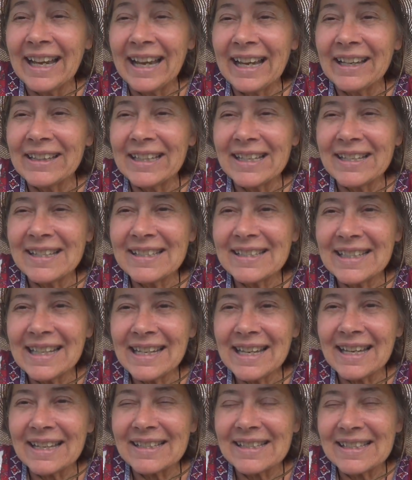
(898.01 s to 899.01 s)
and they
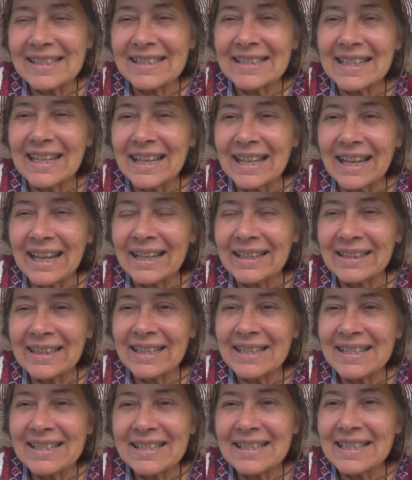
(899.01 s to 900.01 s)
see us and
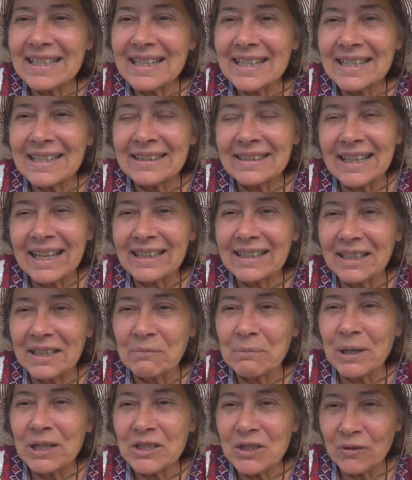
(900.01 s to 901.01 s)
they see like a
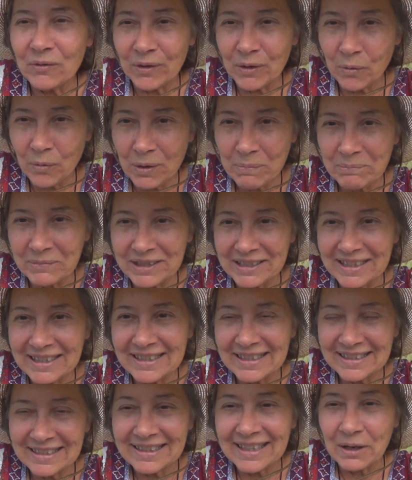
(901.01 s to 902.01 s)
bunch of equipment
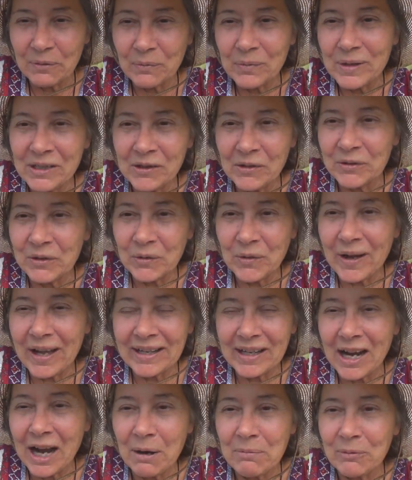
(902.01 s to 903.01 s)
that don't know how
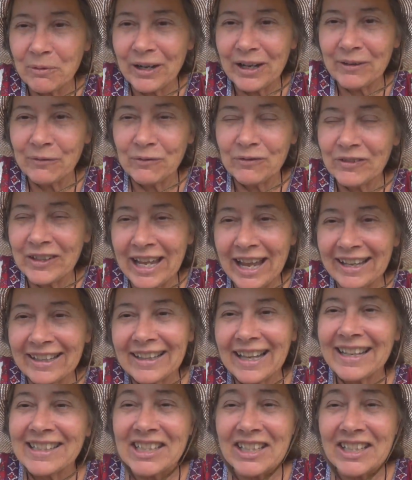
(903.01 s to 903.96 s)
to operate yet.